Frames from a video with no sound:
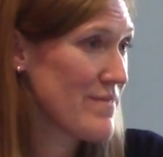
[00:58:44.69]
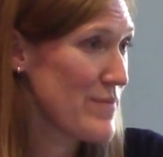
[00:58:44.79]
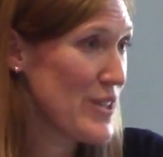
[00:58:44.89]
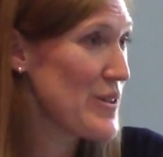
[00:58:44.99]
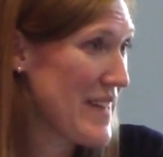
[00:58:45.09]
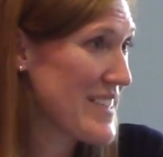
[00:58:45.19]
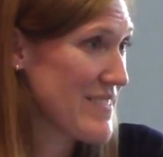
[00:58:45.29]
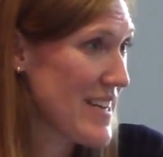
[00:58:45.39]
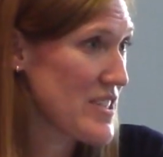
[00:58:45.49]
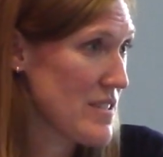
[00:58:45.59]
go in that
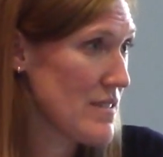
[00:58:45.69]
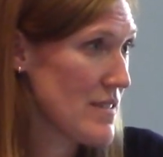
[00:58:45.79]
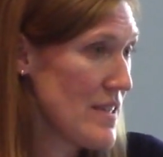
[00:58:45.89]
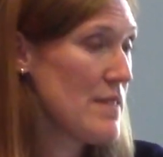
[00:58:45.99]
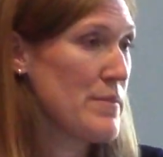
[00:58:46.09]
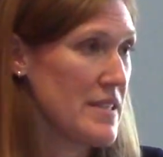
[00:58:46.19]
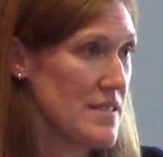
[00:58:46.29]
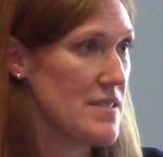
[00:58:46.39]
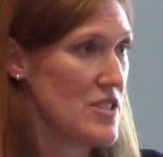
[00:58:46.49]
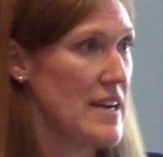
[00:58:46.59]
direction,
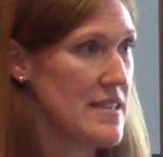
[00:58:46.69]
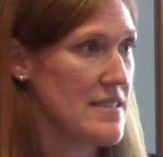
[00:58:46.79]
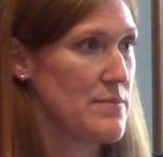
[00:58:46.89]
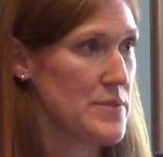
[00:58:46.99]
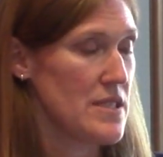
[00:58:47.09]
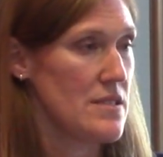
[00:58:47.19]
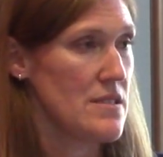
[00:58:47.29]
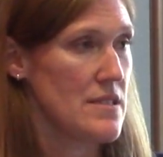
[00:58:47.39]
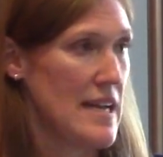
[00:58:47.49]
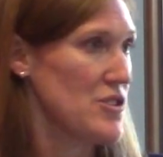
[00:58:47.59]
because the Chinese companies,
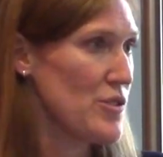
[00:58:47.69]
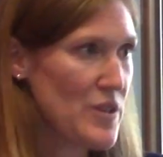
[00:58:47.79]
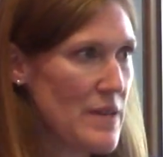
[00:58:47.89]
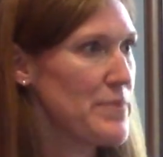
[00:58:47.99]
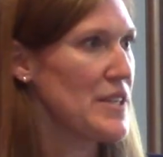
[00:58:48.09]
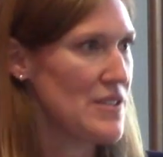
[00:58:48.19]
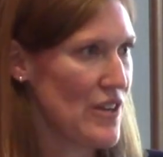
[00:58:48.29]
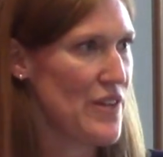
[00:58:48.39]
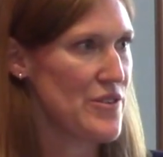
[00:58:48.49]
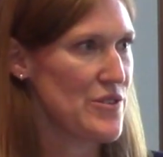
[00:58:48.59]
the national oil companies and
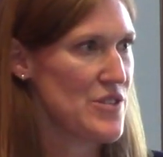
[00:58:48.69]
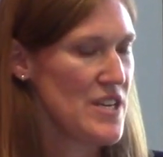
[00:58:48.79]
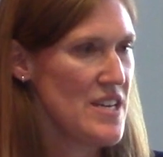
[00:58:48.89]
others,